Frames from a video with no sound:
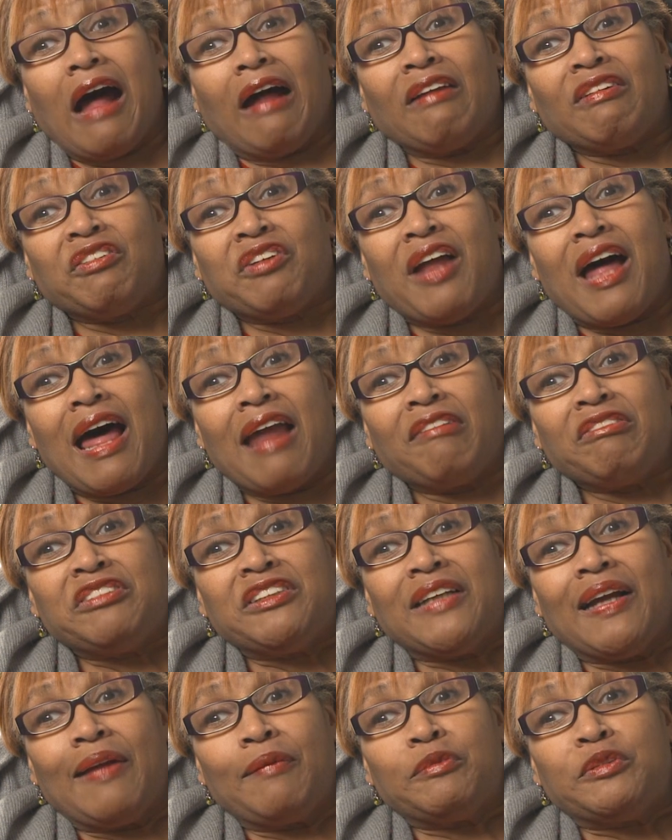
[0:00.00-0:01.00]
A lot of
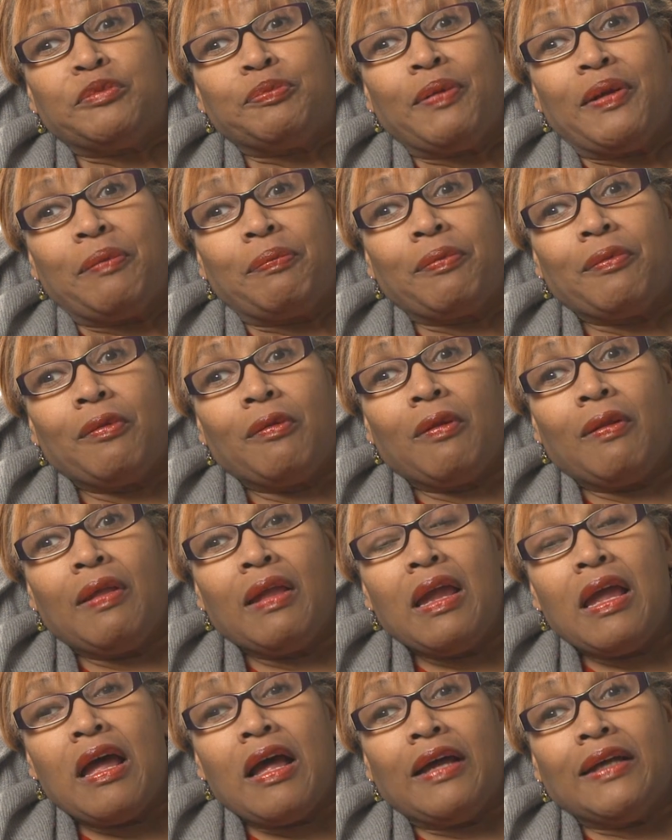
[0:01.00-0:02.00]
times people
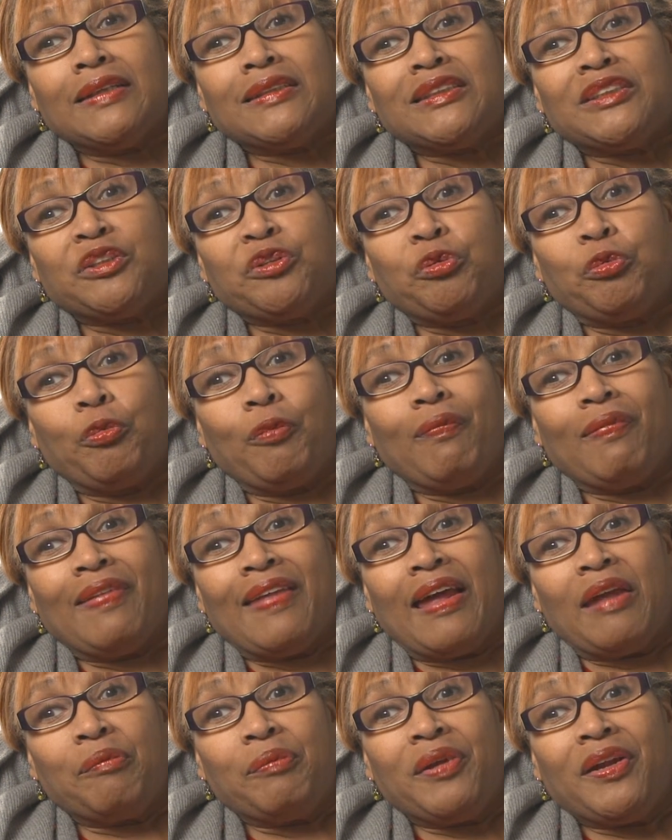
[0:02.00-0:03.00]
assume
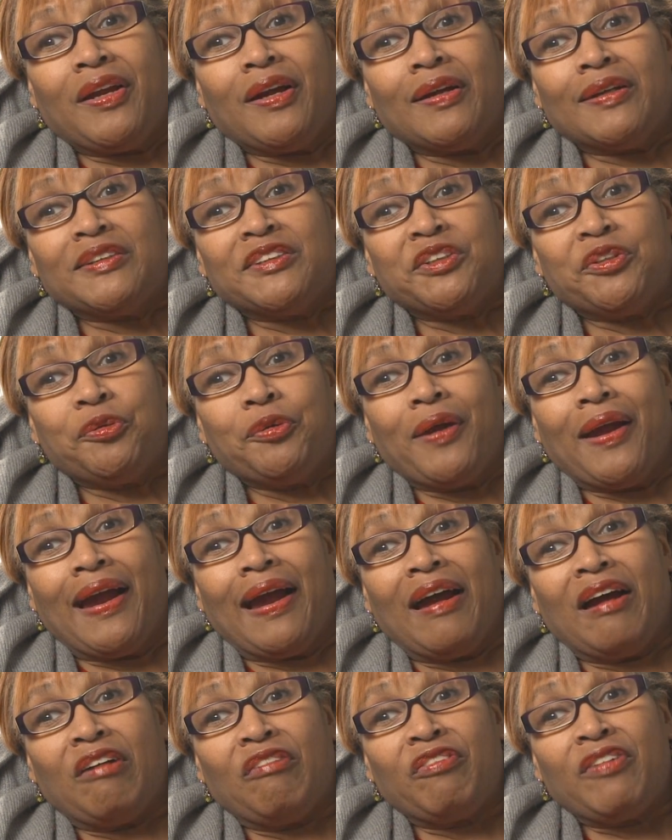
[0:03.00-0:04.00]
that because you
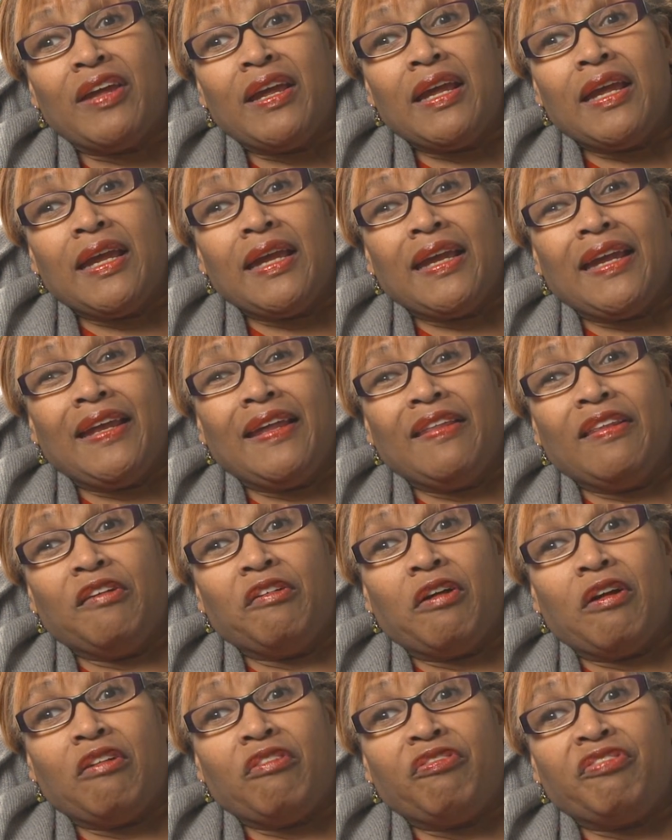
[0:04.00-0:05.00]
have
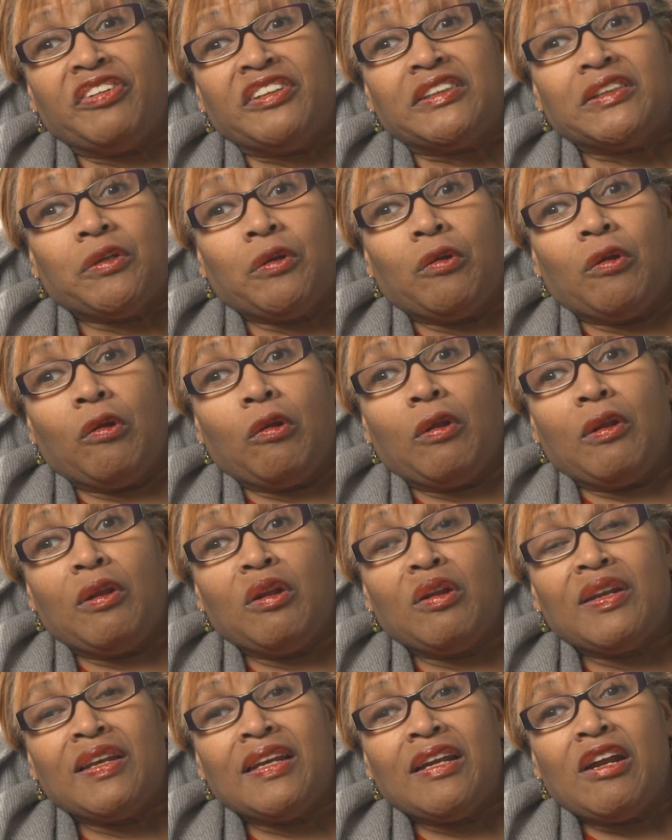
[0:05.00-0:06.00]
either a physical,
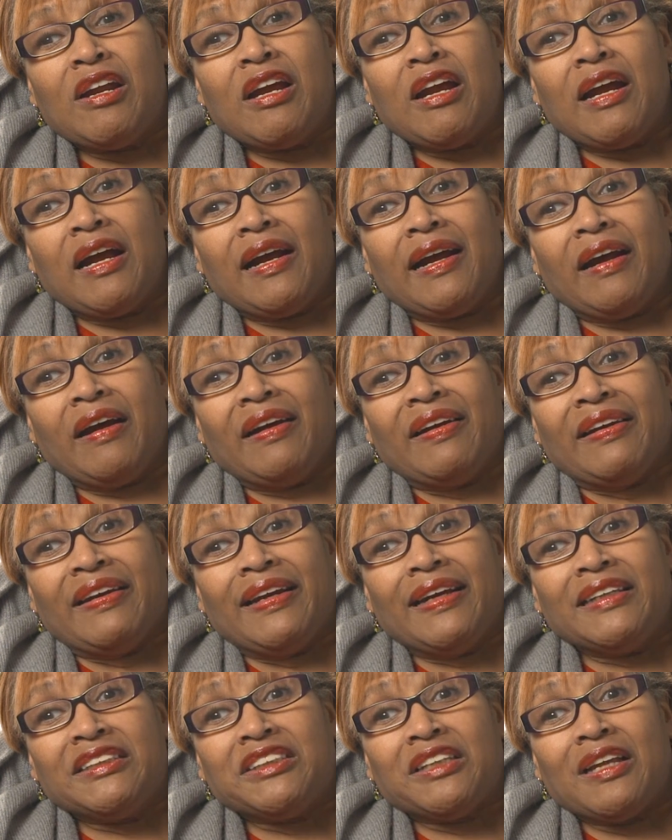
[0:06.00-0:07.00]
an
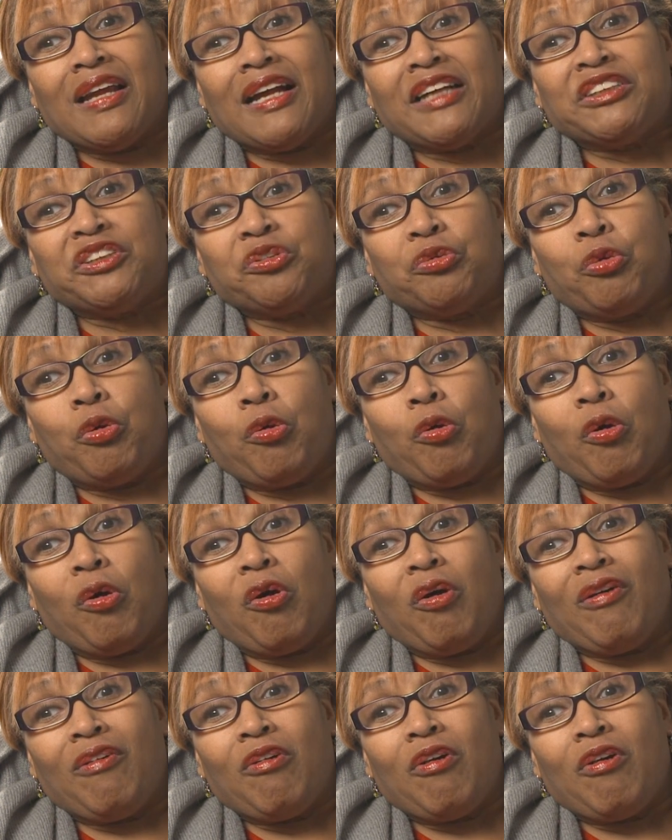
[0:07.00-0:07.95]
intellectual,